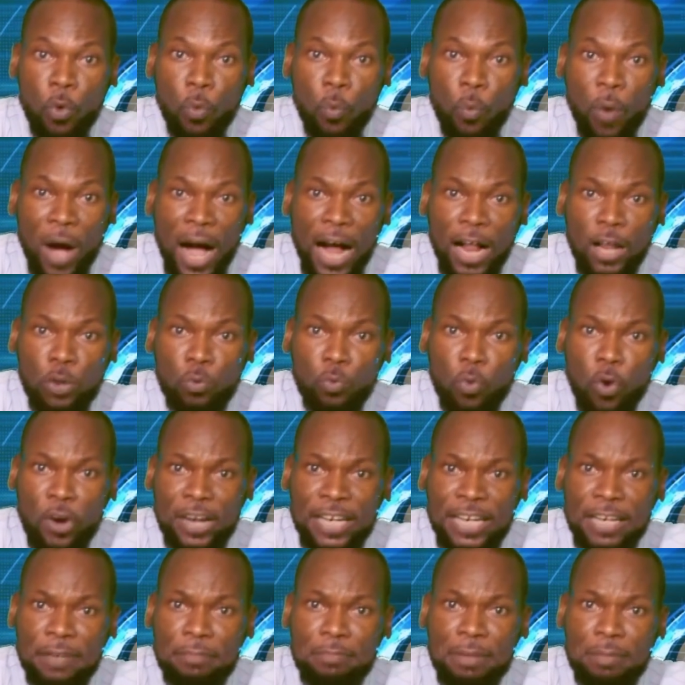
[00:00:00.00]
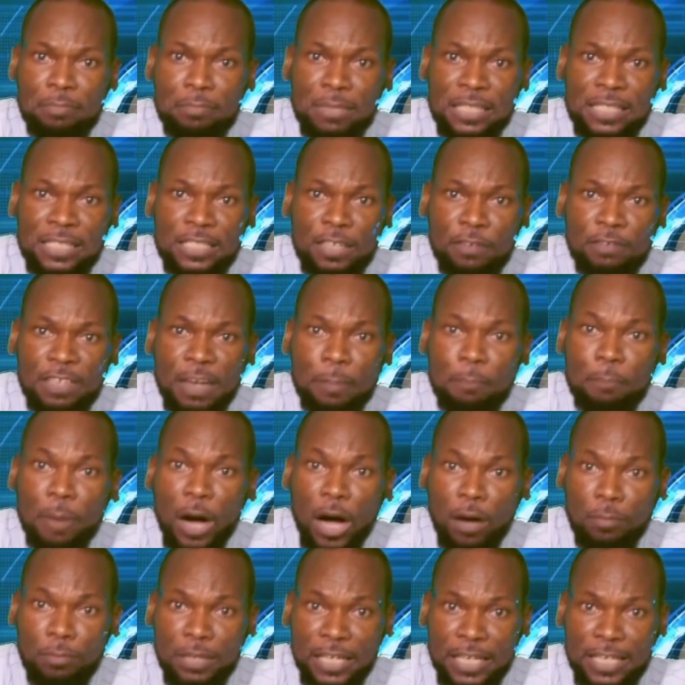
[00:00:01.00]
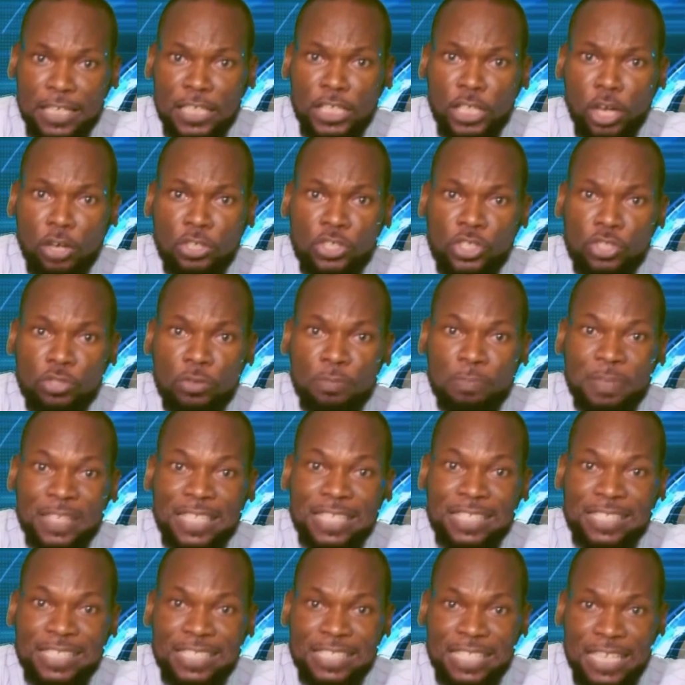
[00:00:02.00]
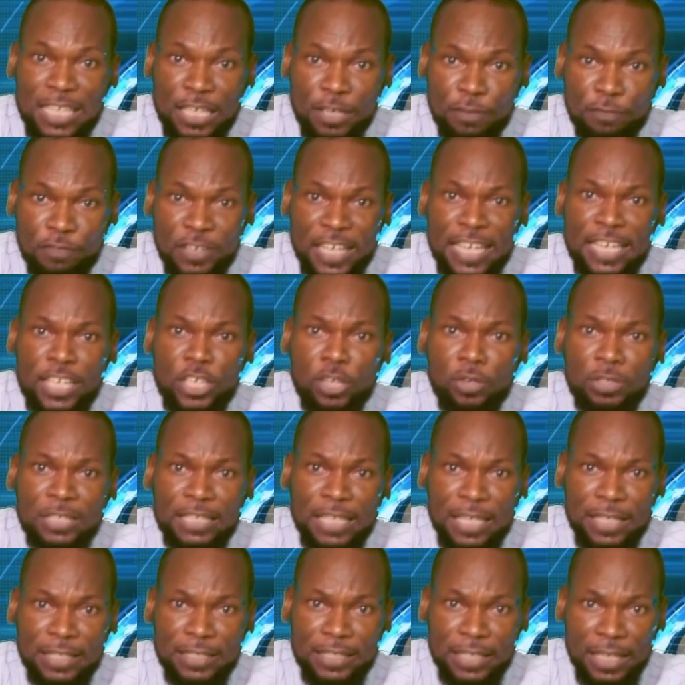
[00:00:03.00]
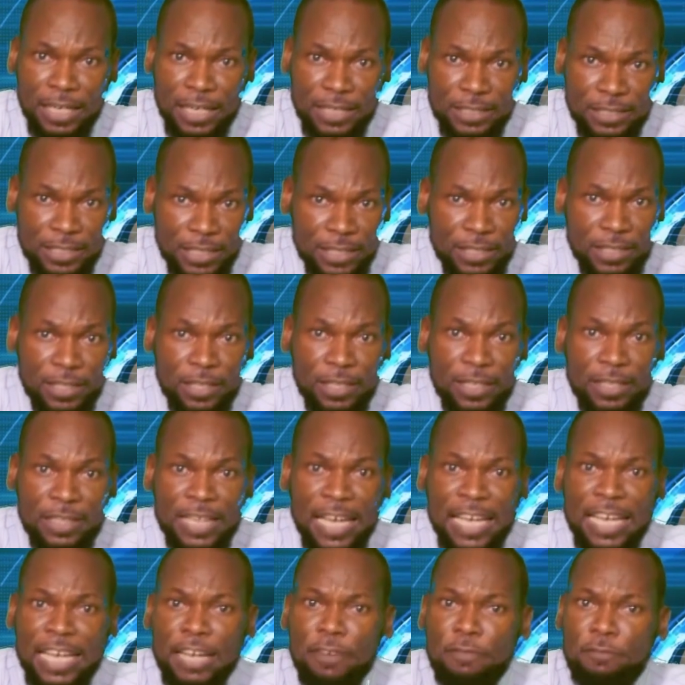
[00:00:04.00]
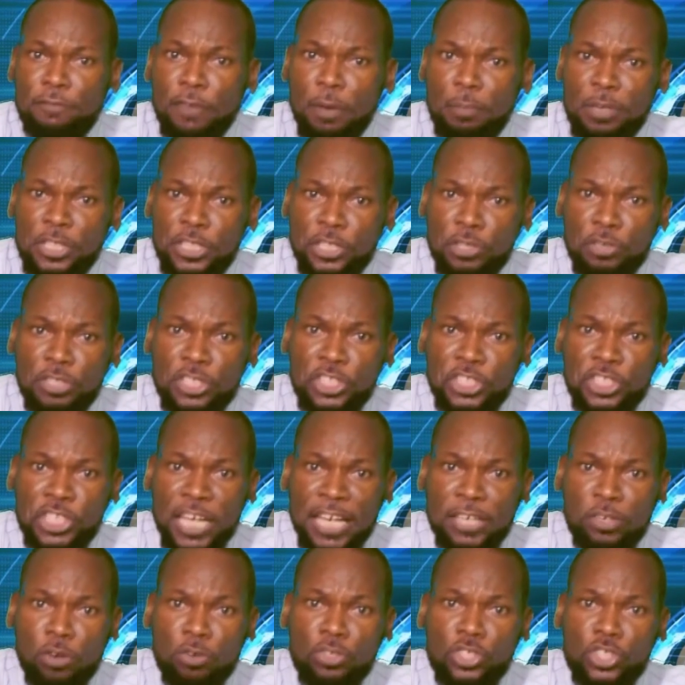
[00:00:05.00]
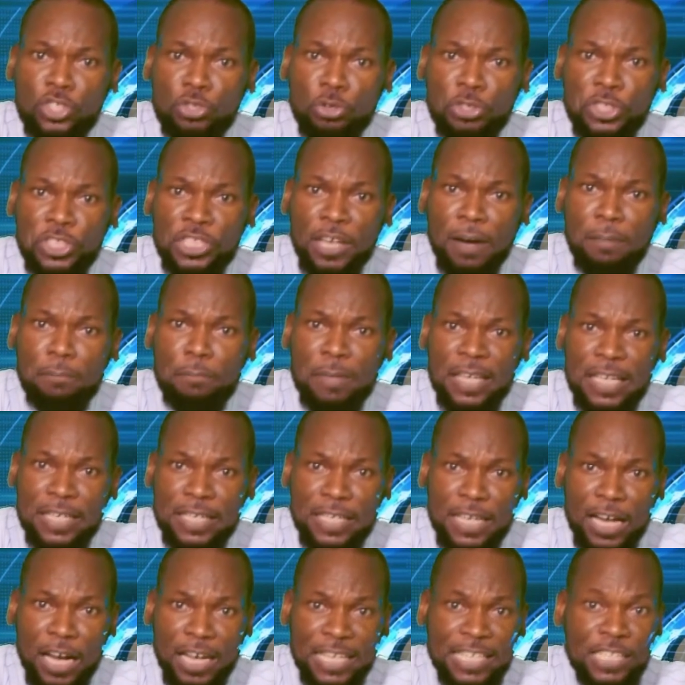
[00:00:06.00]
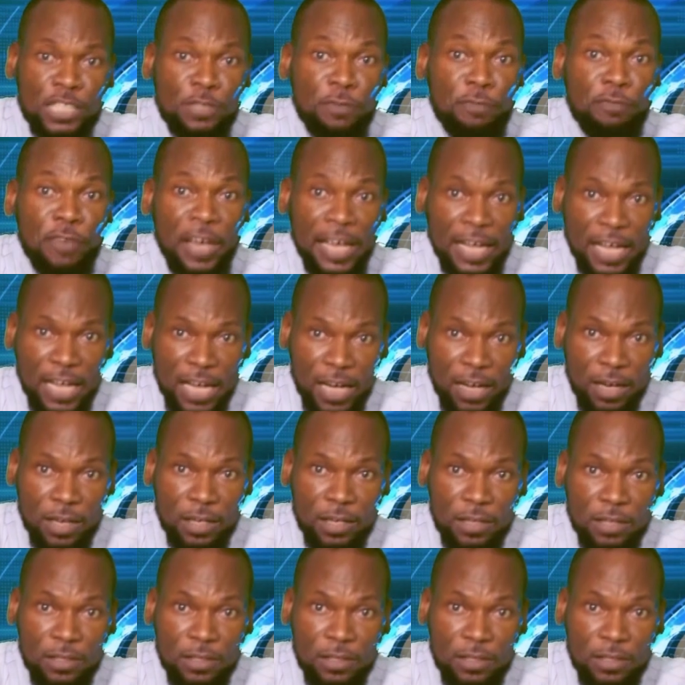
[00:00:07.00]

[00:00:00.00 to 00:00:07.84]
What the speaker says: While warning members of the public not to be deceived, it noted that the information shared on social media is fake.